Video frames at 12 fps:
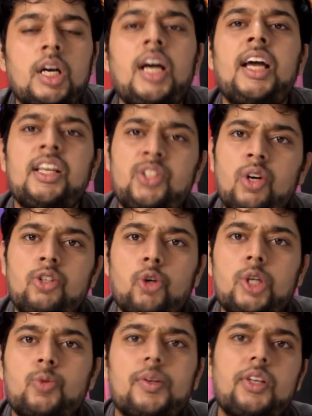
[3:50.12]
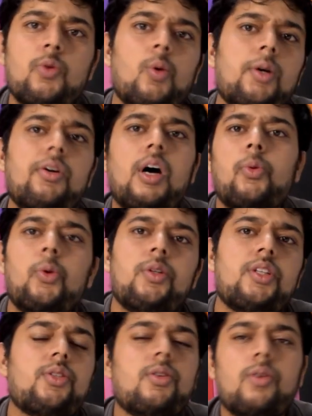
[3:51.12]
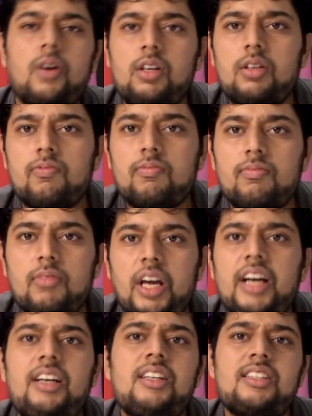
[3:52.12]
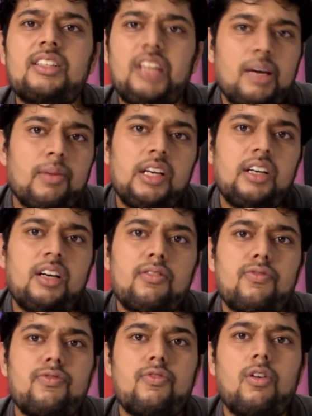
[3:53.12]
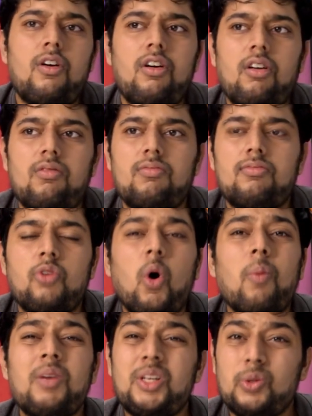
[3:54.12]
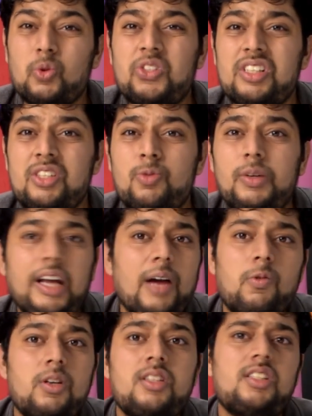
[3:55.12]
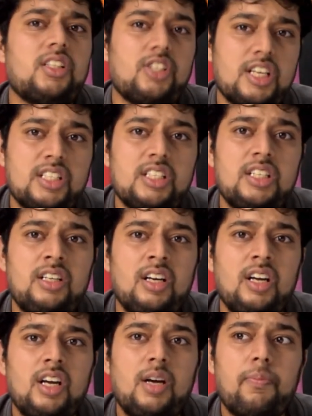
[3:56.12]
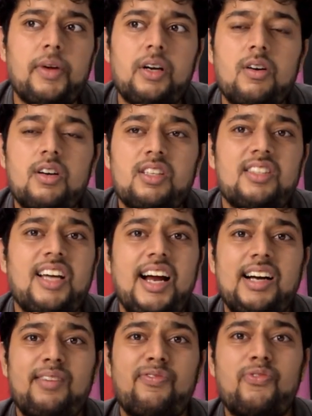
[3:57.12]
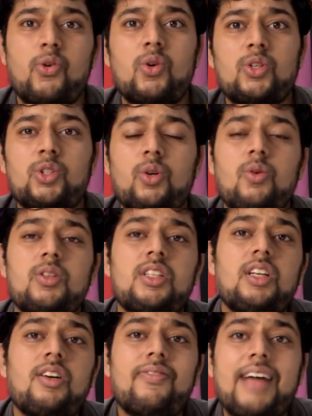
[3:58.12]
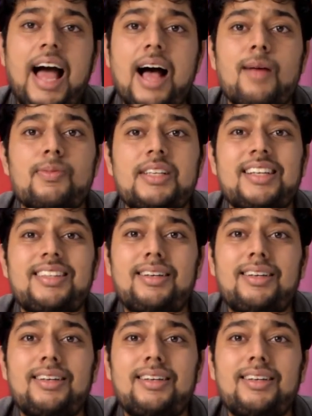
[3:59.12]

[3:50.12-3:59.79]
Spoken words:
it's your choice whether you want to download this or not. It is stable enough for normal usage, but I wouldn't suggest it, because that forced closing of apps and the